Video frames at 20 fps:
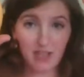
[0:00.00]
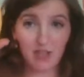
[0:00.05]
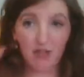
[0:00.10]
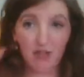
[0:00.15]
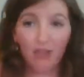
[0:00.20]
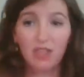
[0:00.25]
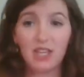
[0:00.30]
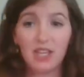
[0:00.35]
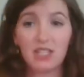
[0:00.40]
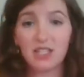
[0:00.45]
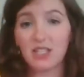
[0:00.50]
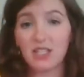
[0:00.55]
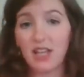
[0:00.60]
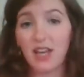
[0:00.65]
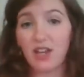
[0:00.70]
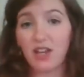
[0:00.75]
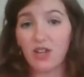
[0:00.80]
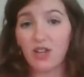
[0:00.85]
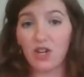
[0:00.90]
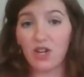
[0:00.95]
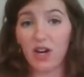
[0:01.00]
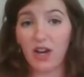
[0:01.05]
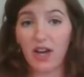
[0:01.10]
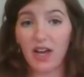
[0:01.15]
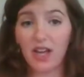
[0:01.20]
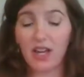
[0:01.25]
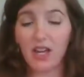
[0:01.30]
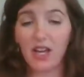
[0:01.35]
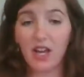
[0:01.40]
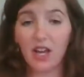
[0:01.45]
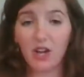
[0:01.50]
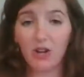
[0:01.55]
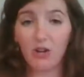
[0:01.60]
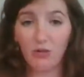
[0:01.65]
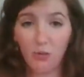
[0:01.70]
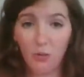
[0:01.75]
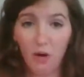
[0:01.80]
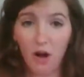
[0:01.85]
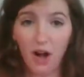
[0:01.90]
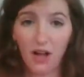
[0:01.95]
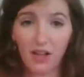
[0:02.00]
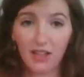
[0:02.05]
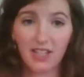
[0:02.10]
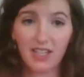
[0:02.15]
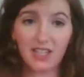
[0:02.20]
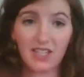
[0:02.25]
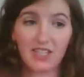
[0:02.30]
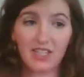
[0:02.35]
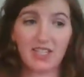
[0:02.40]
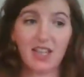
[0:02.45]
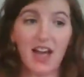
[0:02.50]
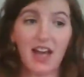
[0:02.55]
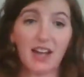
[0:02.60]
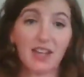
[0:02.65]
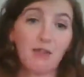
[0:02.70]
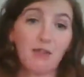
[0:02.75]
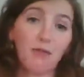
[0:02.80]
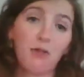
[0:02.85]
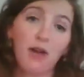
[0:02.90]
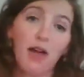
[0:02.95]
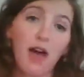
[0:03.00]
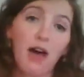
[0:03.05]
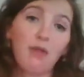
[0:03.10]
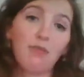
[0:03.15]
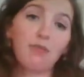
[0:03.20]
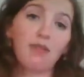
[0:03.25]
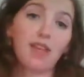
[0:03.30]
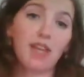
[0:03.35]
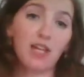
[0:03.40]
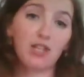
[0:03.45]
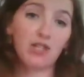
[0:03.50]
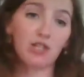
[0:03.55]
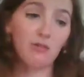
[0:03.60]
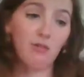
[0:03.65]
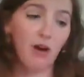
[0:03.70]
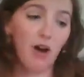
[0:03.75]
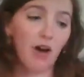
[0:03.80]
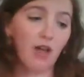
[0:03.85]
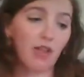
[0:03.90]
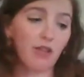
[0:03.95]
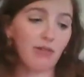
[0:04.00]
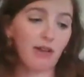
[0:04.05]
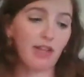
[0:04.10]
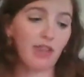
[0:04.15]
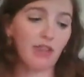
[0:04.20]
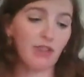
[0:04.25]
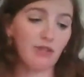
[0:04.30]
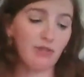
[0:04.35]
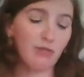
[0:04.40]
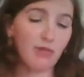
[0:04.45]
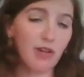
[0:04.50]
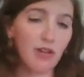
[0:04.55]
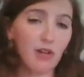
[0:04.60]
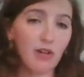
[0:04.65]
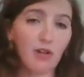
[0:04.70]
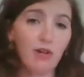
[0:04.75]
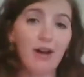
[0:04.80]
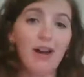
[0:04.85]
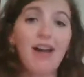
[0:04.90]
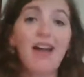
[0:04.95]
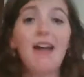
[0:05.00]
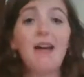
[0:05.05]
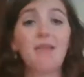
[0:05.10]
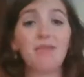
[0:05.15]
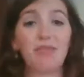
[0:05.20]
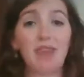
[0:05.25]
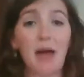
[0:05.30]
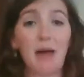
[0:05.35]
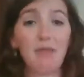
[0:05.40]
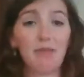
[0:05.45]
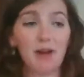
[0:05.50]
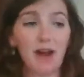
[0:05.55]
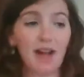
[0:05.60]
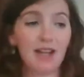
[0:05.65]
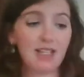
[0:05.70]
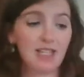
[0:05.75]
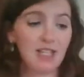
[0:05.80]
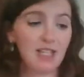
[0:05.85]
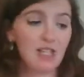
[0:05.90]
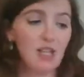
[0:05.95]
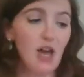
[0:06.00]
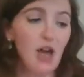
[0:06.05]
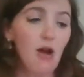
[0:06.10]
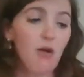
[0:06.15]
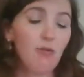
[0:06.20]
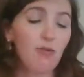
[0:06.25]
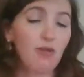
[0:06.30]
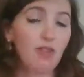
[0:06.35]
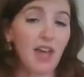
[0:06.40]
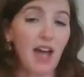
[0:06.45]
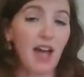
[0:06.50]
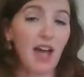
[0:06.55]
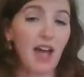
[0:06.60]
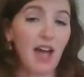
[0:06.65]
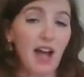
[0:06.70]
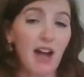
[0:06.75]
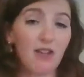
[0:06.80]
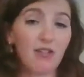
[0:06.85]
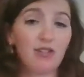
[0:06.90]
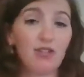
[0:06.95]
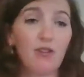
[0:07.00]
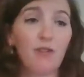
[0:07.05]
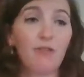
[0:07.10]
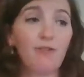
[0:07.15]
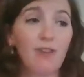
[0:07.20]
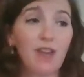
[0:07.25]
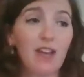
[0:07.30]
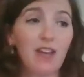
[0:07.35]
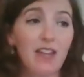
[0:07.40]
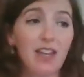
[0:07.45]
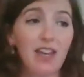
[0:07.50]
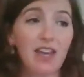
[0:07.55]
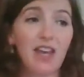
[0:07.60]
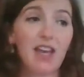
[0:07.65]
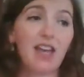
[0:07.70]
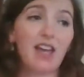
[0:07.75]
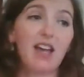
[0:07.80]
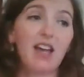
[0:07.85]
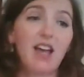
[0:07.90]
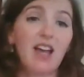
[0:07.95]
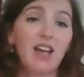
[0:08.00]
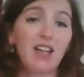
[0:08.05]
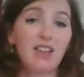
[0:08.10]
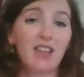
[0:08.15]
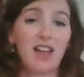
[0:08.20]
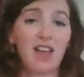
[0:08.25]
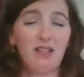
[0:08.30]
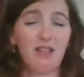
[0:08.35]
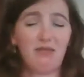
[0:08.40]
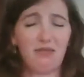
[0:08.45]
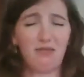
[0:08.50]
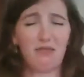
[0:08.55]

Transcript: So this is a good quality snack that will help get you all the way through that practice without you feeling like,